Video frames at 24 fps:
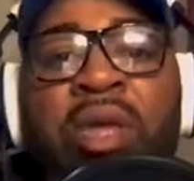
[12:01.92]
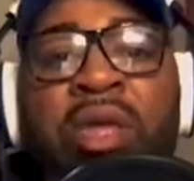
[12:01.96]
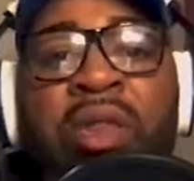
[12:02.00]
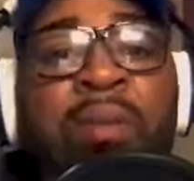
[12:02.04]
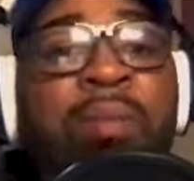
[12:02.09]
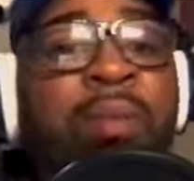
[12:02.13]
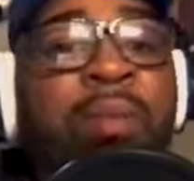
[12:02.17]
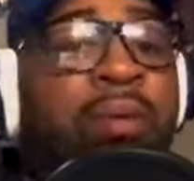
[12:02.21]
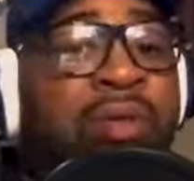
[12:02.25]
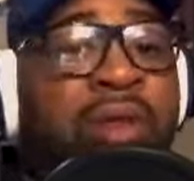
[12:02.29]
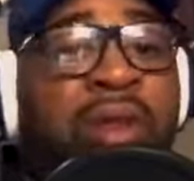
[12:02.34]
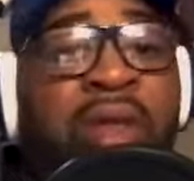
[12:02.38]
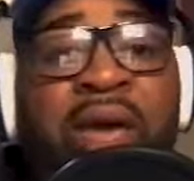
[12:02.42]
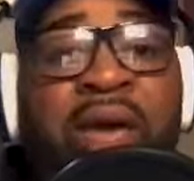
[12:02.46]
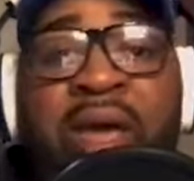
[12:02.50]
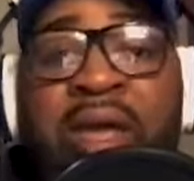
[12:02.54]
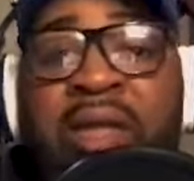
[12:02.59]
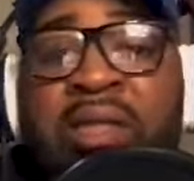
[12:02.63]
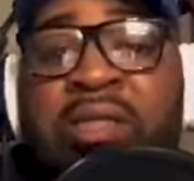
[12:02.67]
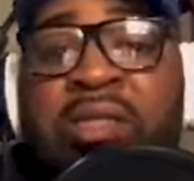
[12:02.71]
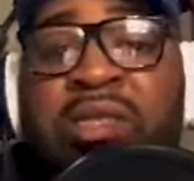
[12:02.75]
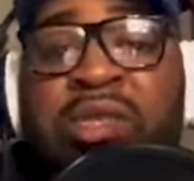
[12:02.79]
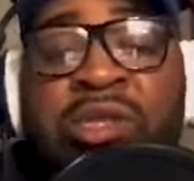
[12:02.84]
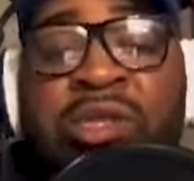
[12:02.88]
middle of the
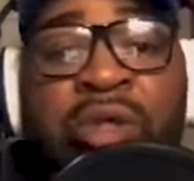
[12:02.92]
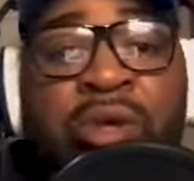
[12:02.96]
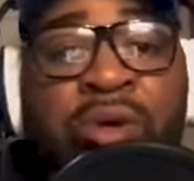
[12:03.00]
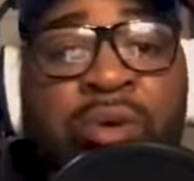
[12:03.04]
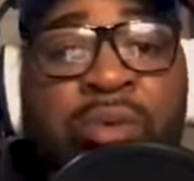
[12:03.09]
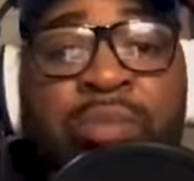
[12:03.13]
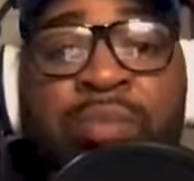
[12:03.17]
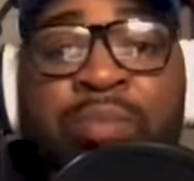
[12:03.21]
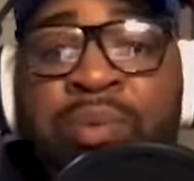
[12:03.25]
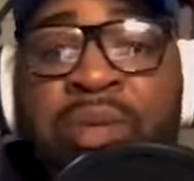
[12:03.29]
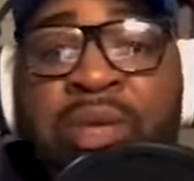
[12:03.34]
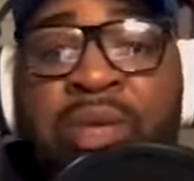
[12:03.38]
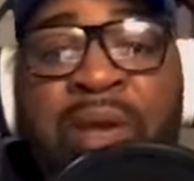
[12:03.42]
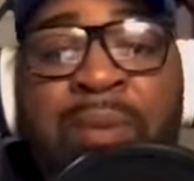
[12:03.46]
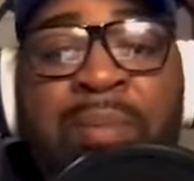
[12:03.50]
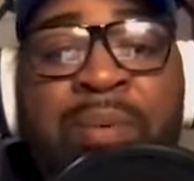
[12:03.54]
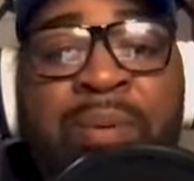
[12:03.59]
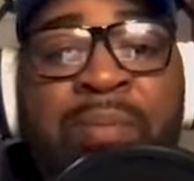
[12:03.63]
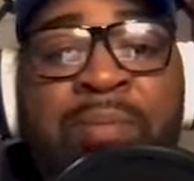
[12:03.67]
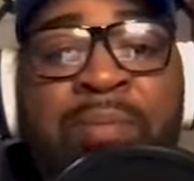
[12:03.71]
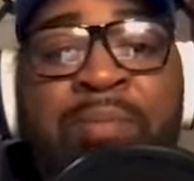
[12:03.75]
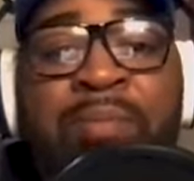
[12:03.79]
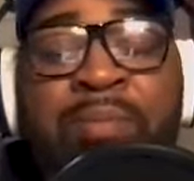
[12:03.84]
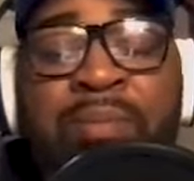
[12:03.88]
night, you know,
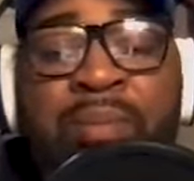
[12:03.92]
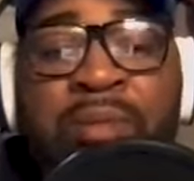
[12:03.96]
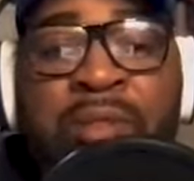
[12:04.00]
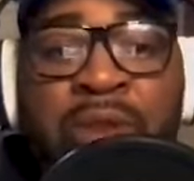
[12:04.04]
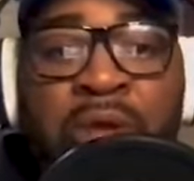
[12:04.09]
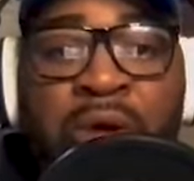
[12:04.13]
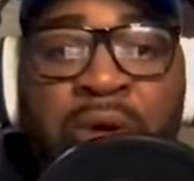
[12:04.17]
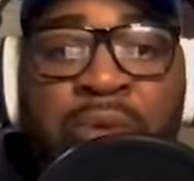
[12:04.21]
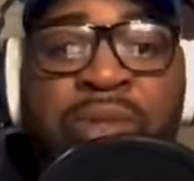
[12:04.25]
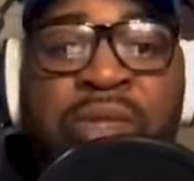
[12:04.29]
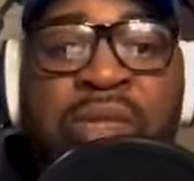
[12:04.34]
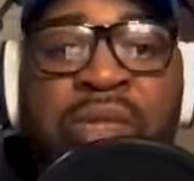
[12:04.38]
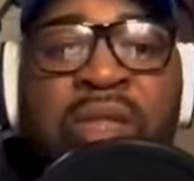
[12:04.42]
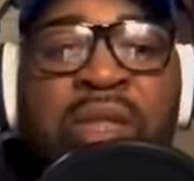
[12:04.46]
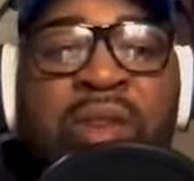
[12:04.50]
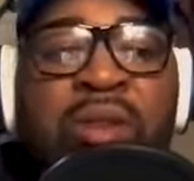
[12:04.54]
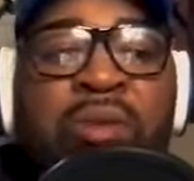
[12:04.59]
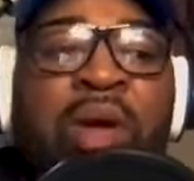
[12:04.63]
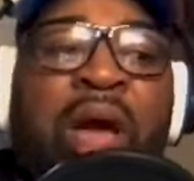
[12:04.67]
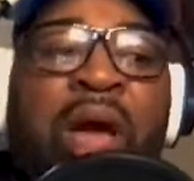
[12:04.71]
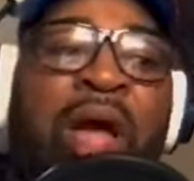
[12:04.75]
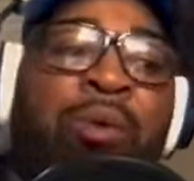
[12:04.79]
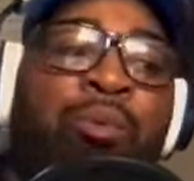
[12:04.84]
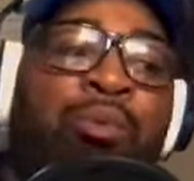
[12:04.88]
keeping notes. And
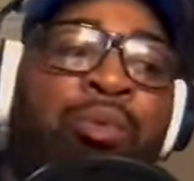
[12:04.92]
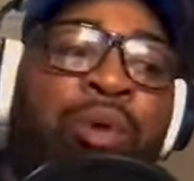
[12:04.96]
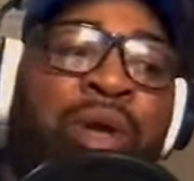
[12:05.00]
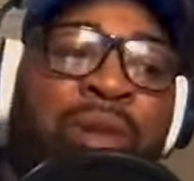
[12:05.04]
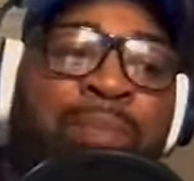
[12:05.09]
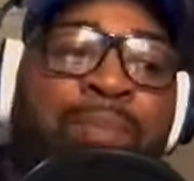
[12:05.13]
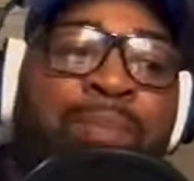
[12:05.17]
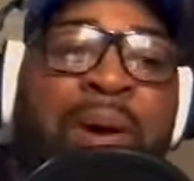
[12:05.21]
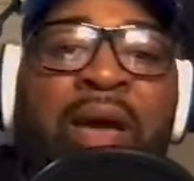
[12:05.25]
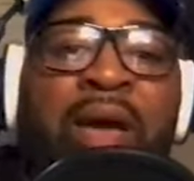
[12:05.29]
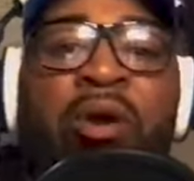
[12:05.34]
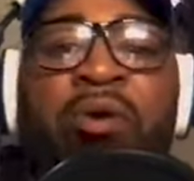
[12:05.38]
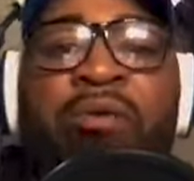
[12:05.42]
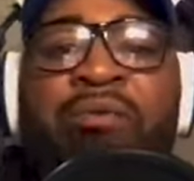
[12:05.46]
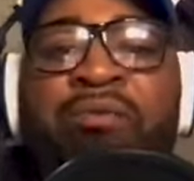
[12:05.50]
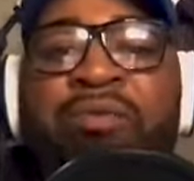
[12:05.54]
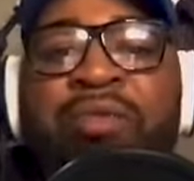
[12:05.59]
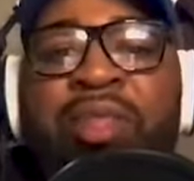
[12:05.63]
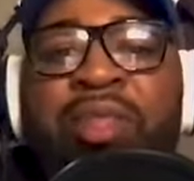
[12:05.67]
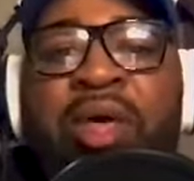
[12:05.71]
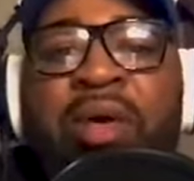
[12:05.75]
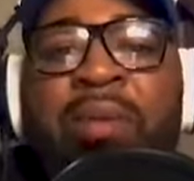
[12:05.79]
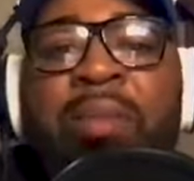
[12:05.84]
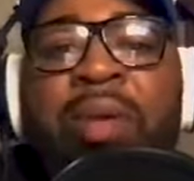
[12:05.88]
then I read back over
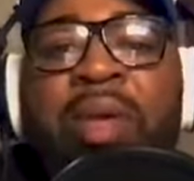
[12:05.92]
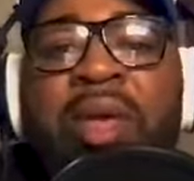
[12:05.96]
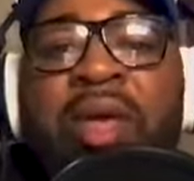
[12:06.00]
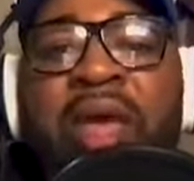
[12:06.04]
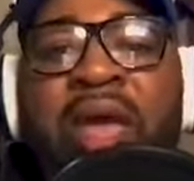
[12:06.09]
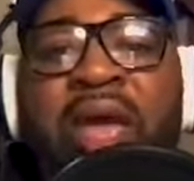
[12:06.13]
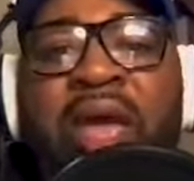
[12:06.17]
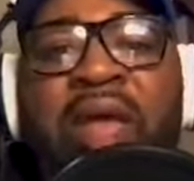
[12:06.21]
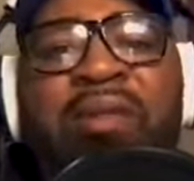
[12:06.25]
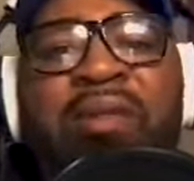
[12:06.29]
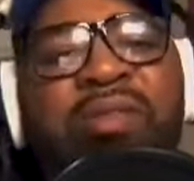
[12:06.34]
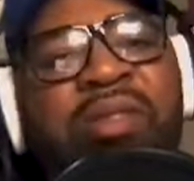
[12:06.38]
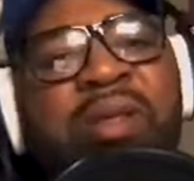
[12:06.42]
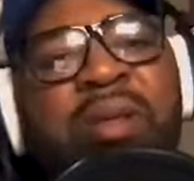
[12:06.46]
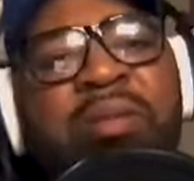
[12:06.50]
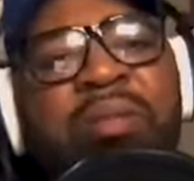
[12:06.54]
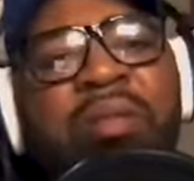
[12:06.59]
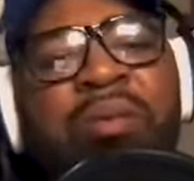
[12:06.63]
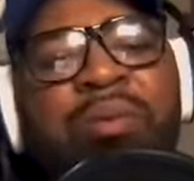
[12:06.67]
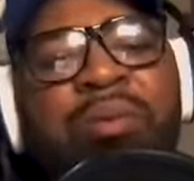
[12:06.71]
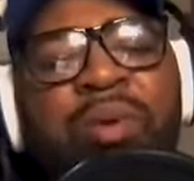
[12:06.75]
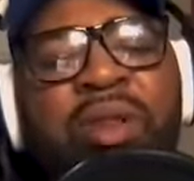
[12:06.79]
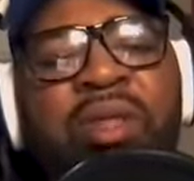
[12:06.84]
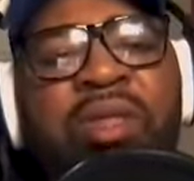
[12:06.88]
them. And if
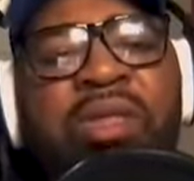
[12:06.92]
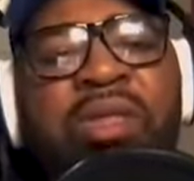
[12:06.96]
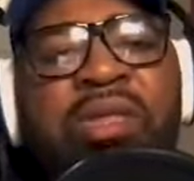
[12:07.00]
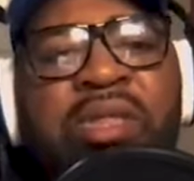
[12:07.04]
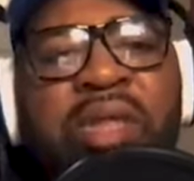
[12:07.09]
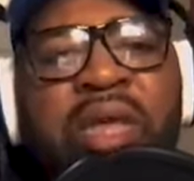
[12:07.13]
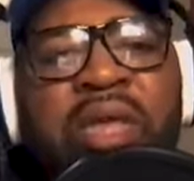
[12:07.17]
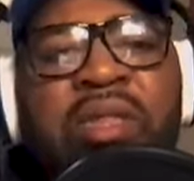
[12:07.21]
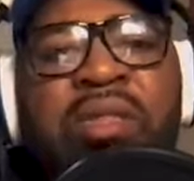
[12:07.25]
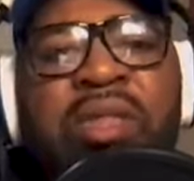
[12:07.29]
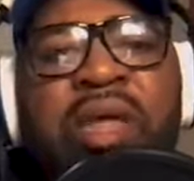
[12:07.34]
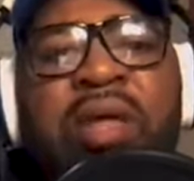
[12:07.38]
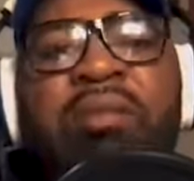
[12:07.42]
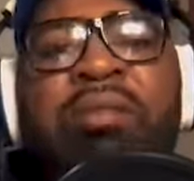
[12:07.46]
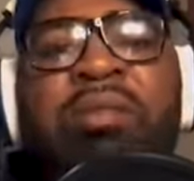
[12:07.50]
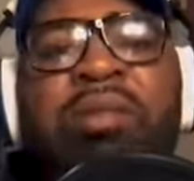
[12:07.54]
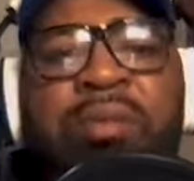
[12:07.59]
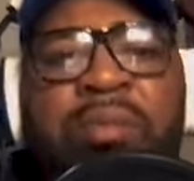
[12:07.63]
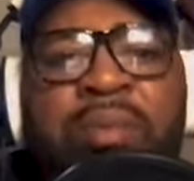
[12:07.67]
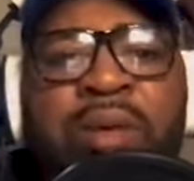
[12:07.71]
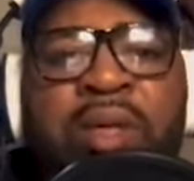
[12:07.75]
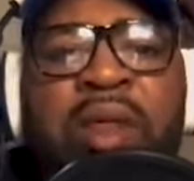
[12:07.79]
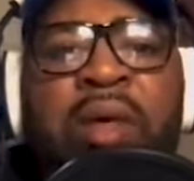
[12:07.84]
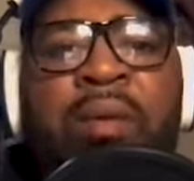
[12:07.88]
something really stings out
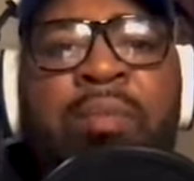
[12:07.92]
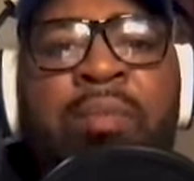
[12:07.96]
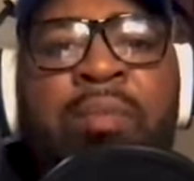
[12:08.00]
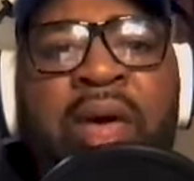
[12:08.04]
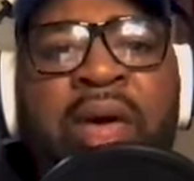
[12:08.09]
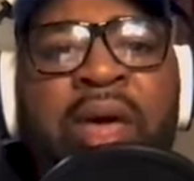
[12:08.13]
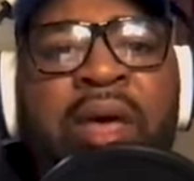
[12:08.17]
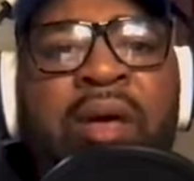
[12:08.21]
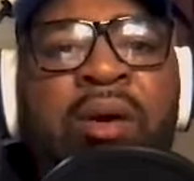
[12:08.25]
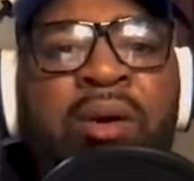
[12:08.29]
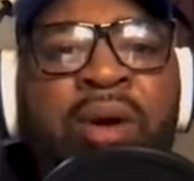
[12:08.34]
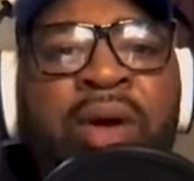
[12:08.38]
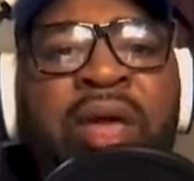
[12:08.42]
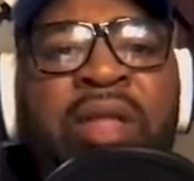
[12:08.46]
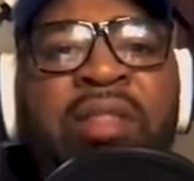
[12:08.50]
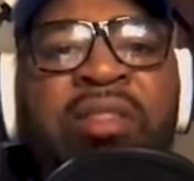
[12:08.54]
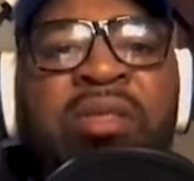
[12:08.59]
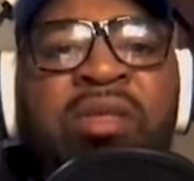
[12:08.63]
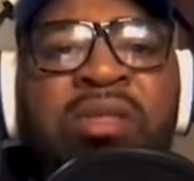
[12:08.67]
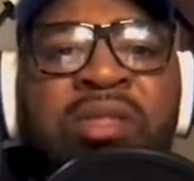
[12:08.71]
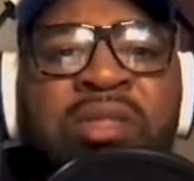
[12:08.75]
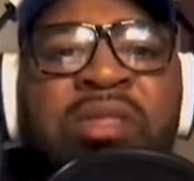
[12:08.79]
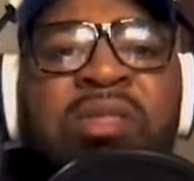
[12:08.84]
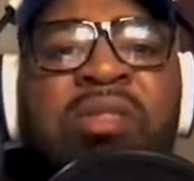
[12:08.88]
to me and I'm like, okay,
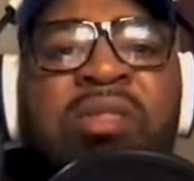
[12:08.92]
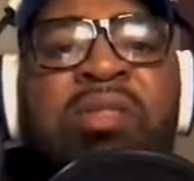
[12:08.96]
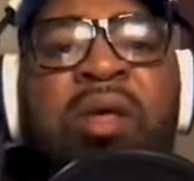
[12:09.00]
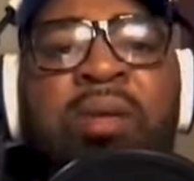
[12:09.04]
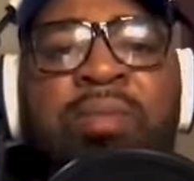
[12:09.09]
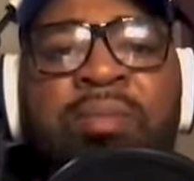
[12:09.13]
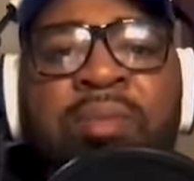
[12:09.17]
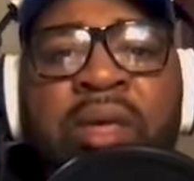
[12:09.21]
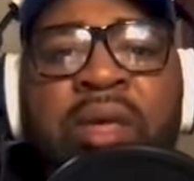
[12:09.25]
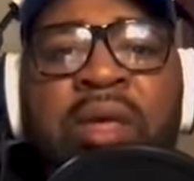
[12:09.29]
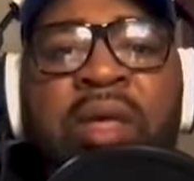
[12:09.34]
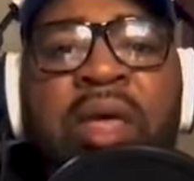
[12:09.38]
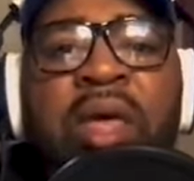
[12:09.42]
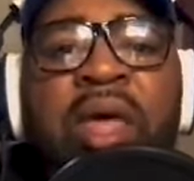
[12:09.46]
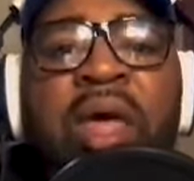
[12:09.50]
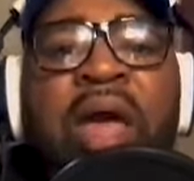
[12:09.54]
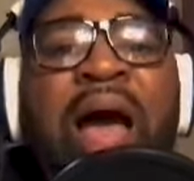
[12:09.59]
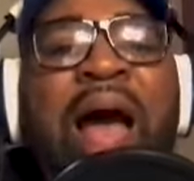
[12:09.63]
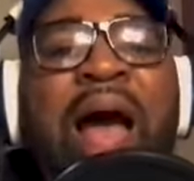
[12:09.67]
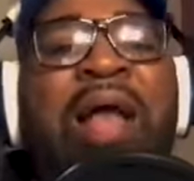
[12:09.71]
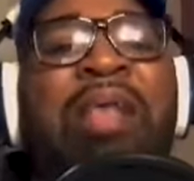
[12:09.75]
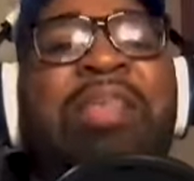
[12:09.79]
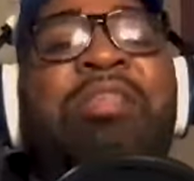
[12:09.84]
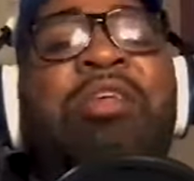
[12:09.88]
this is something
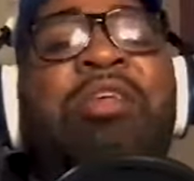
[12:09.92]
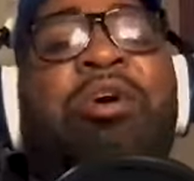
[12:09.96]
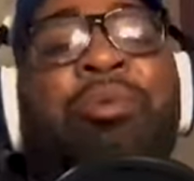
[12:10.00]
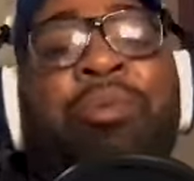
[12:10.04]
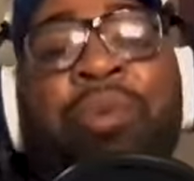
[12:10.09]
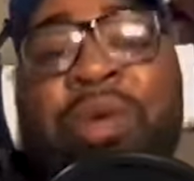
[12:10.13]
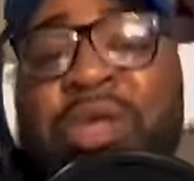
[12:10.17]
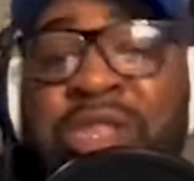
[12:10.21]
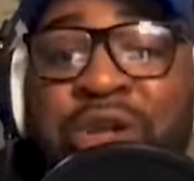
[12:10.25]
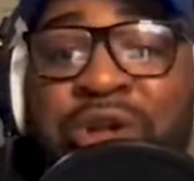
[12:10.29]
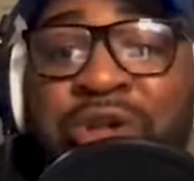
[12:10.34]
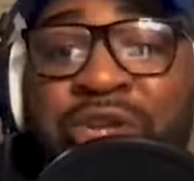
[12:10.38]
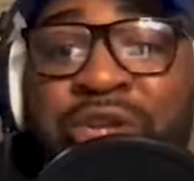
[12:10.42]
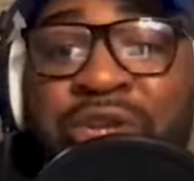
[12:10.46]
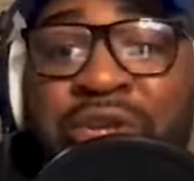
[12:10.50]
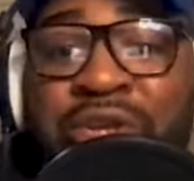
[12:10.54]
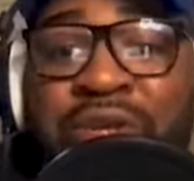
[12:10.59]
I start researching